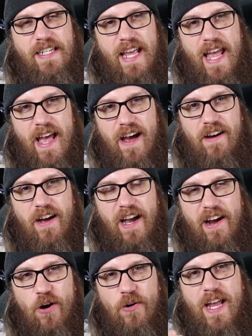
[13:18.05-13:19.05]

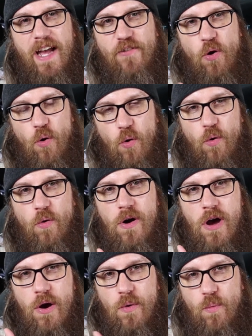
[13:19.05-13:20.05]
a hole
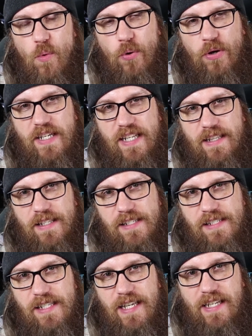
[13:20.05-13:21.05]
worn in the
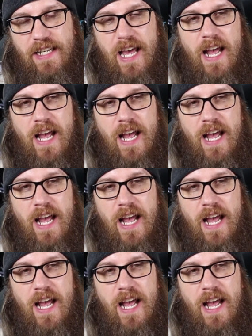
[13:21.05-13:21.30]
seat.